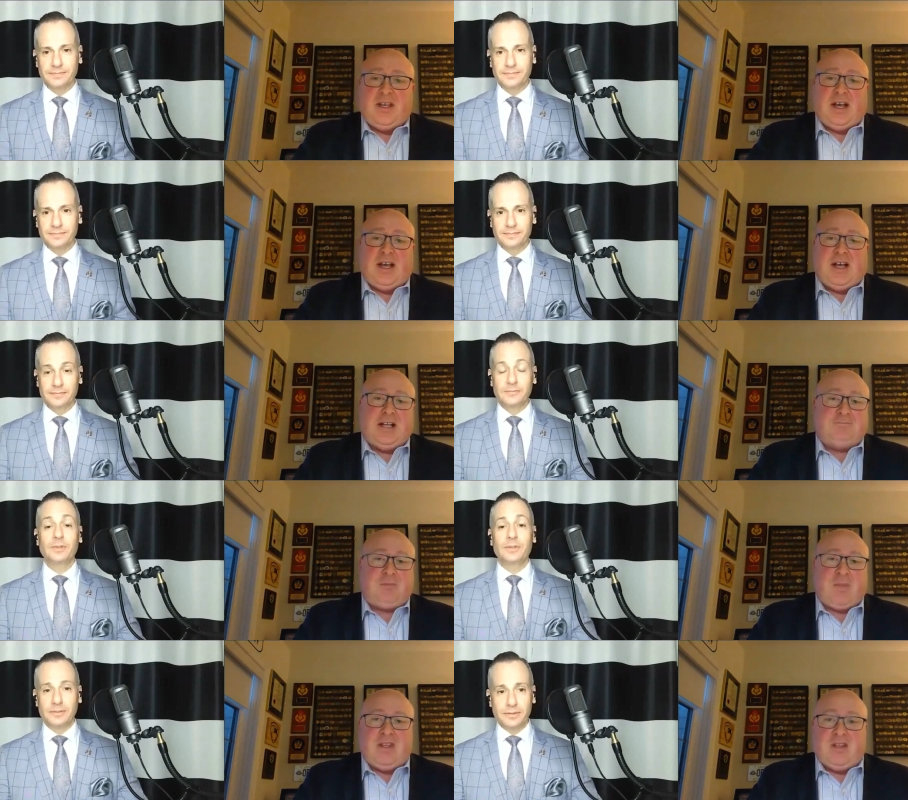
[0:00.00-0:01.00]

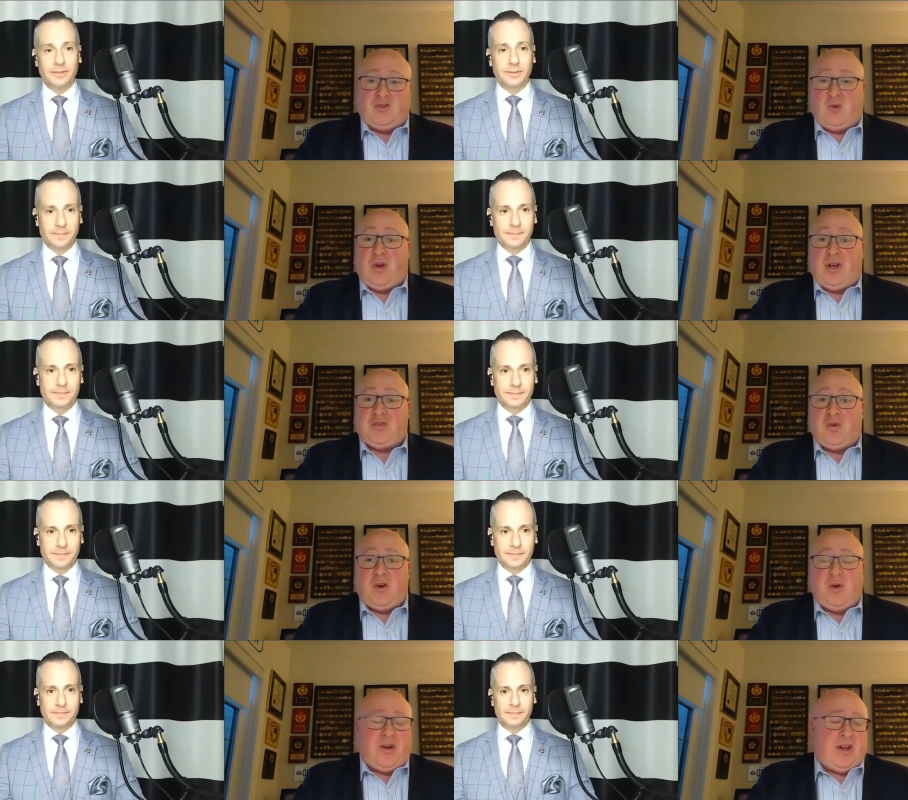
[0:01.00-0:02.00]
Speaker 1: um, oh, in the
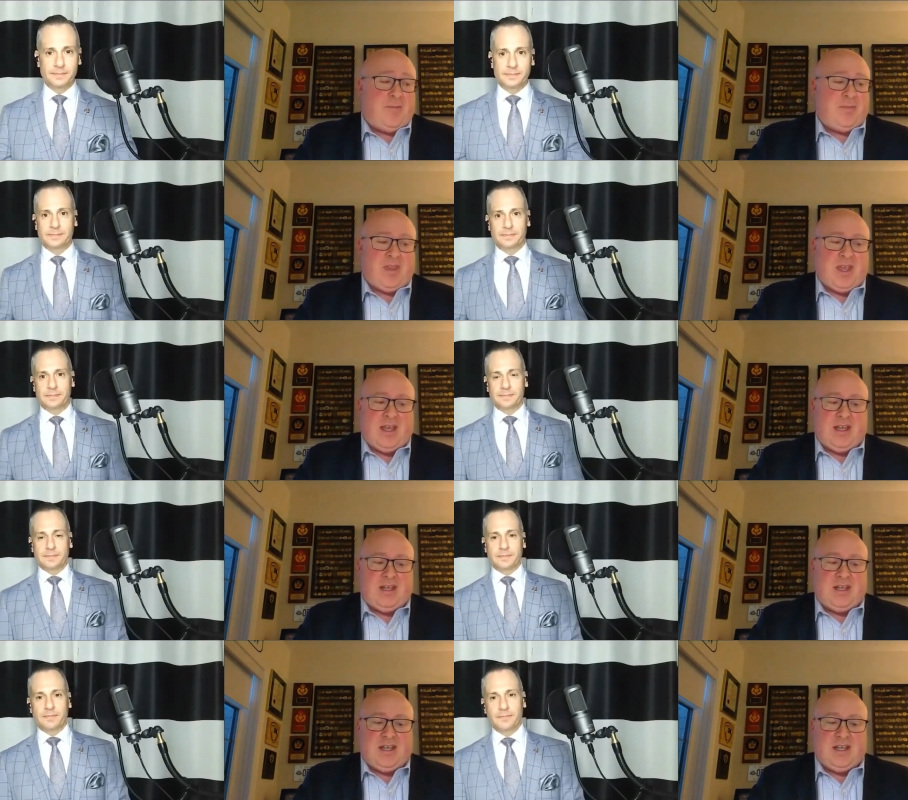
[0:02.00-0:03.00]
Toronto area,
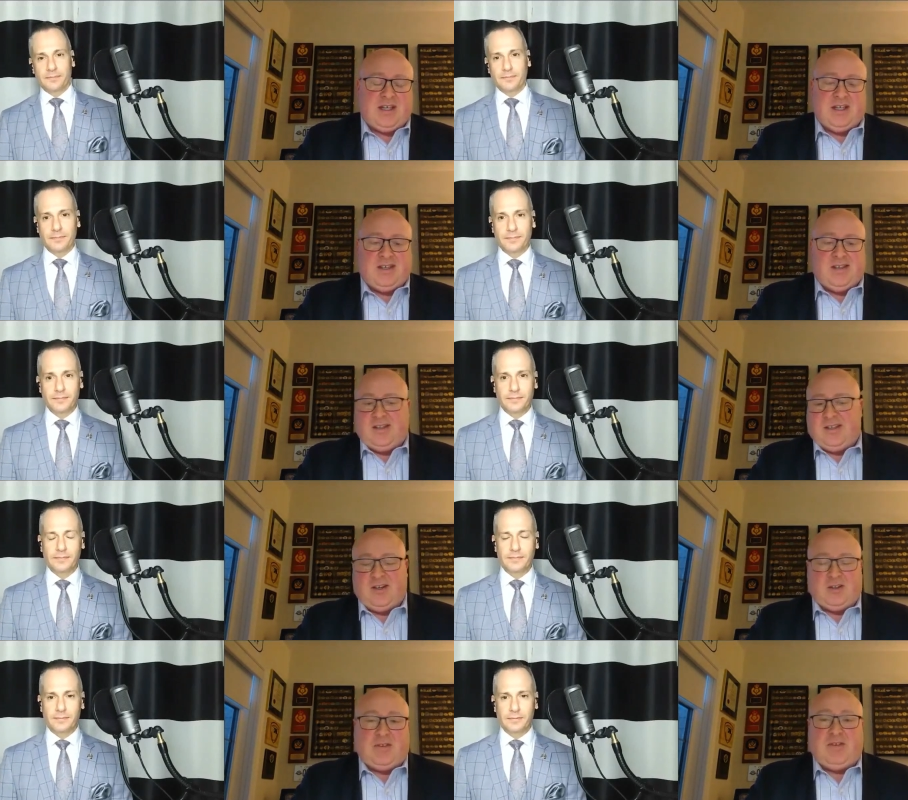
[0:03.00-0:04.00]
and uh,
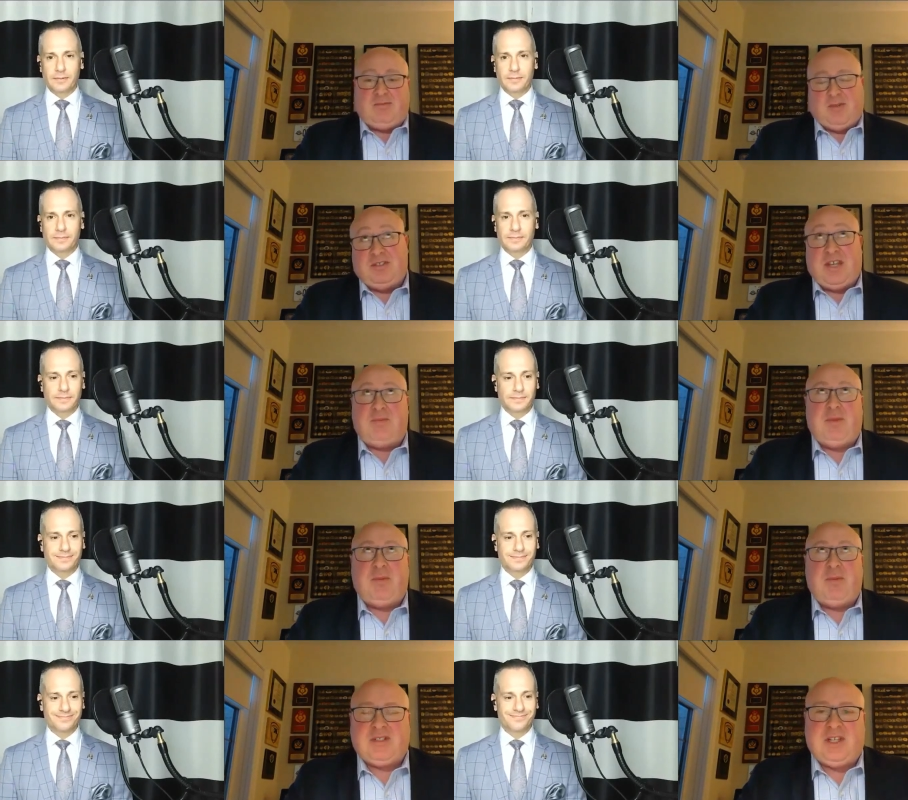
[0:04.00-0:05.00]
you know, living uh, date me,
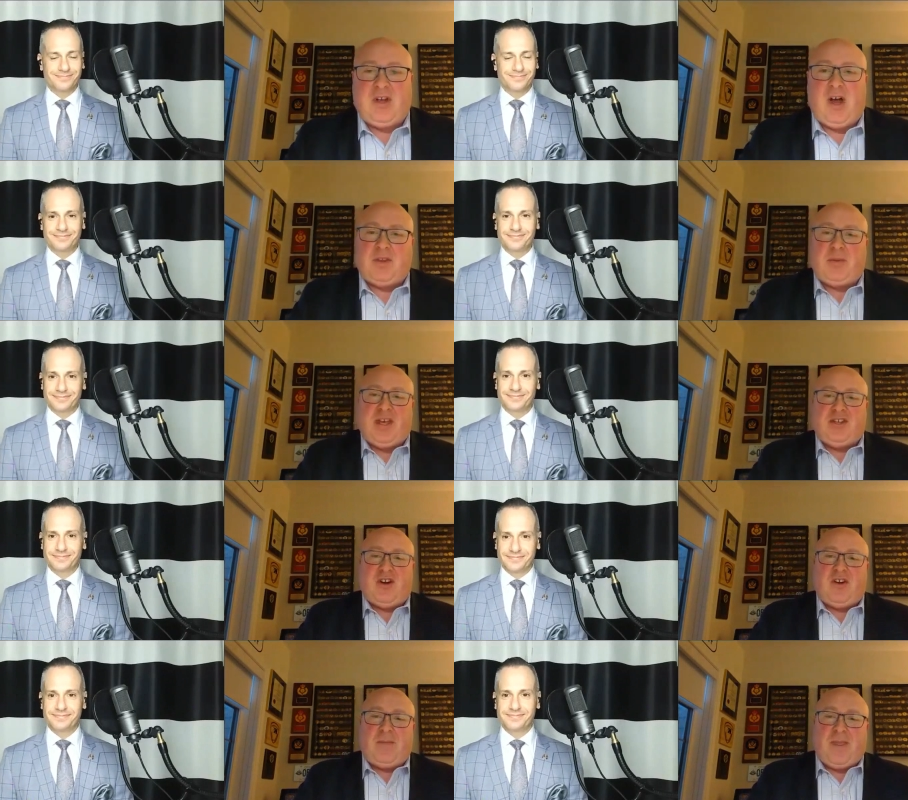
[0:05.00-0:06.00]
but I was living off the
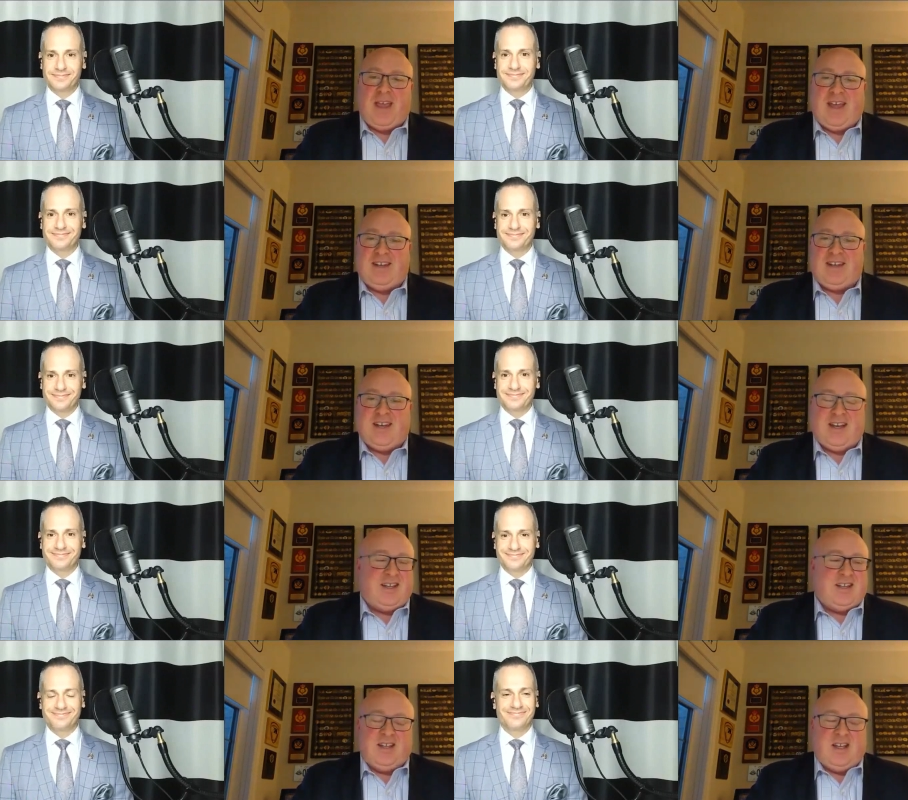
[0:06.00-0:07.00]
pager, and
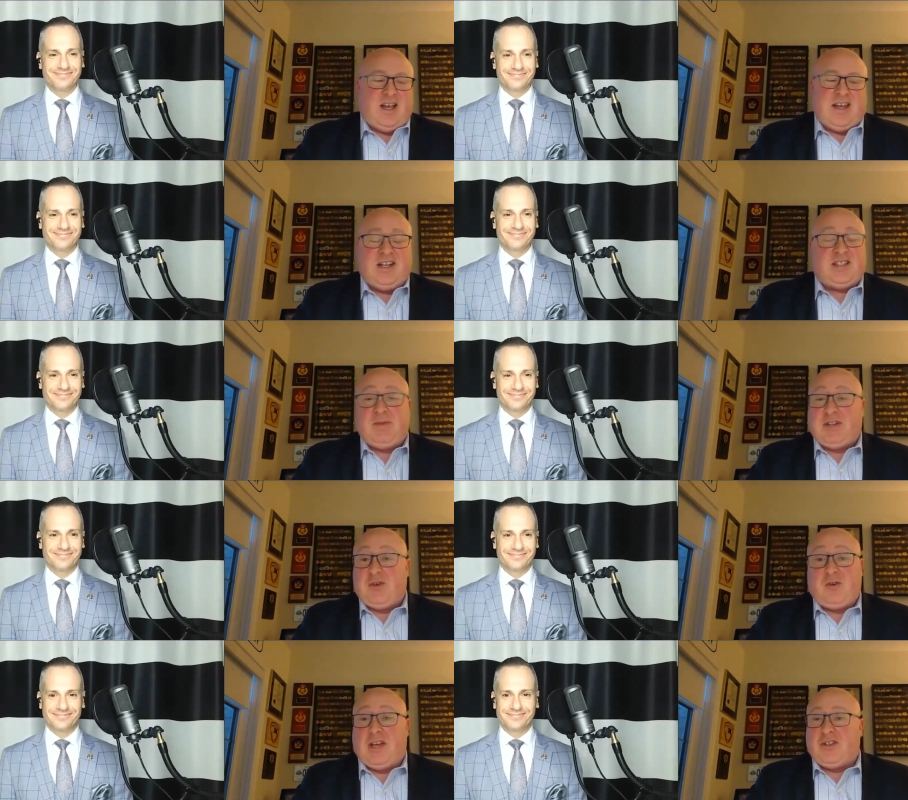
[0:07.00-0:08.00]
uh, I needed some
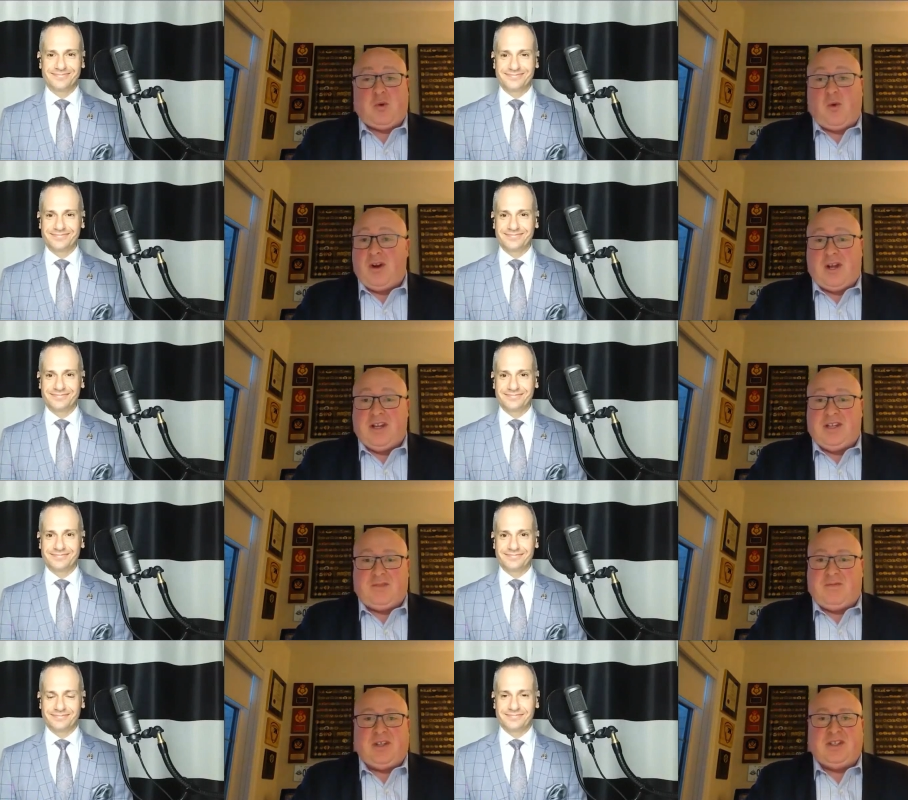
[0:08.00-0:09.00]
extra extra work. I
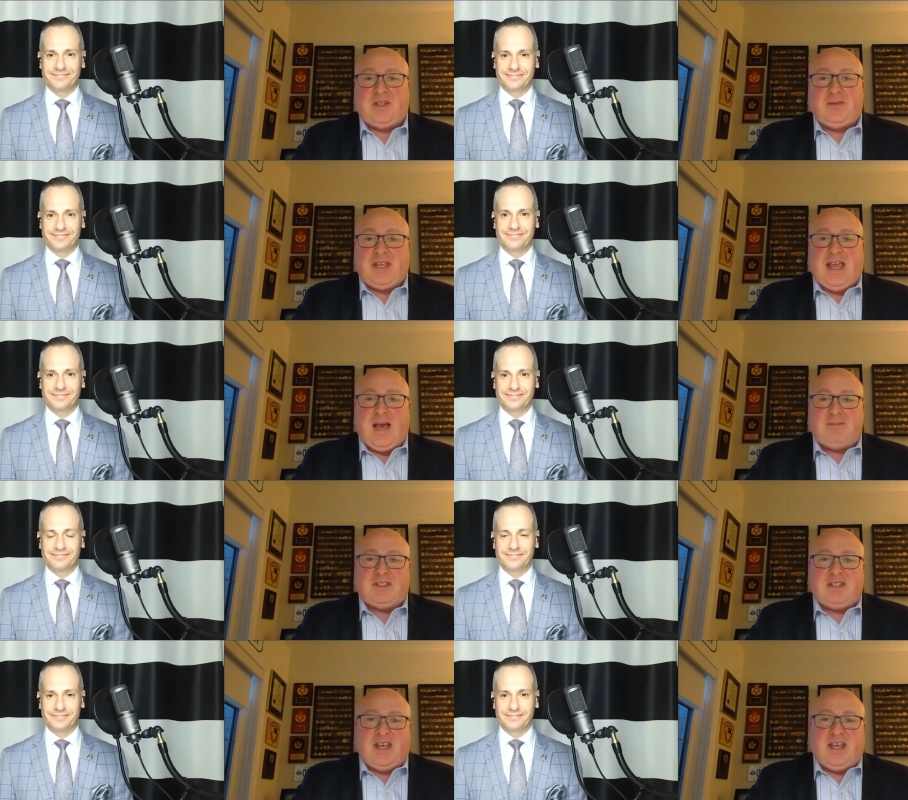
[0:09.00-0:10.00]
needed to fill in some of the
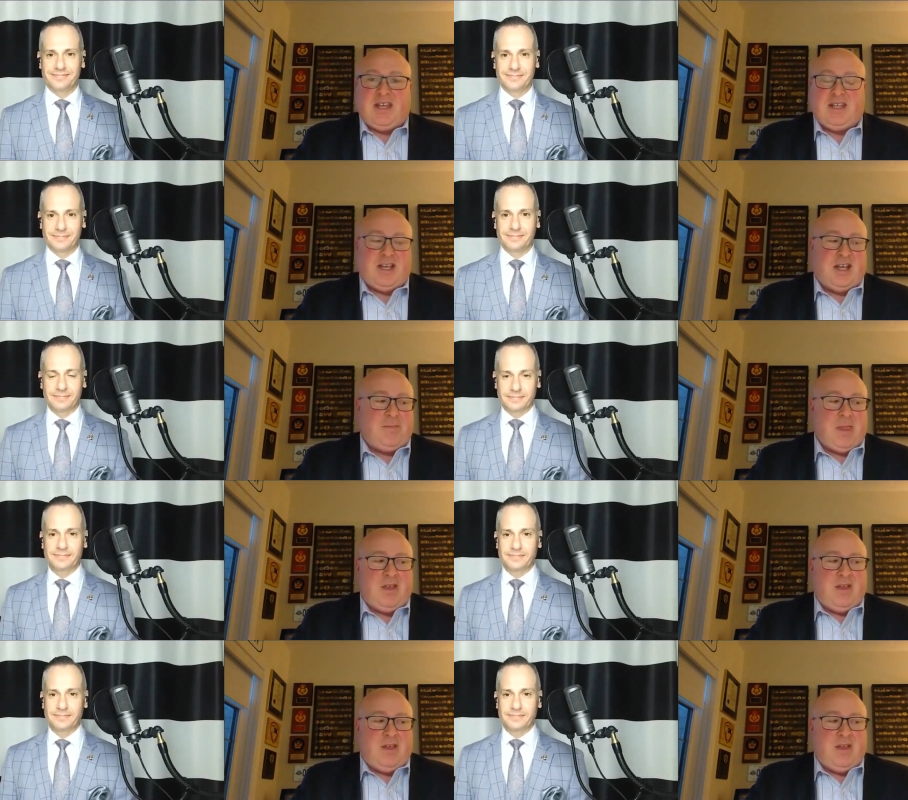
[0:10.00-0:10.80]
gaps, and um,